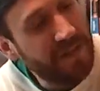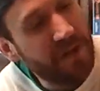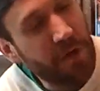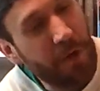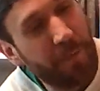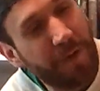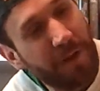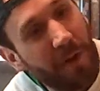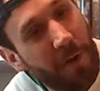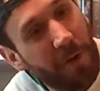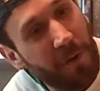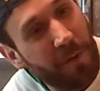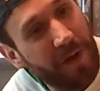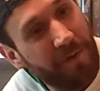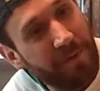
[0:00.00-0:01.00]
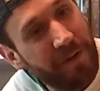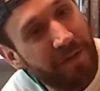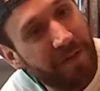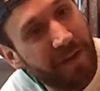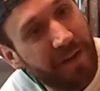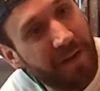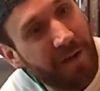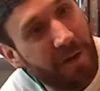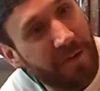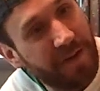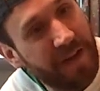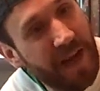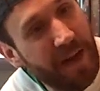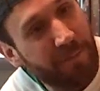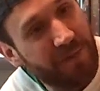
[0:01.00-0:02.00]
Kirby logo and everything, and all the
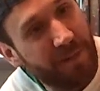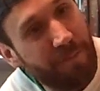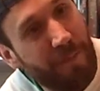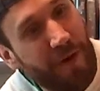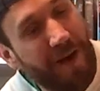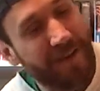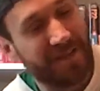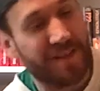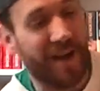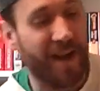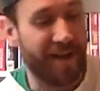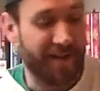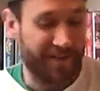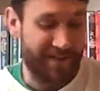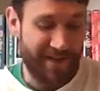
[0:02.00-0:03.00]
games embossed on it.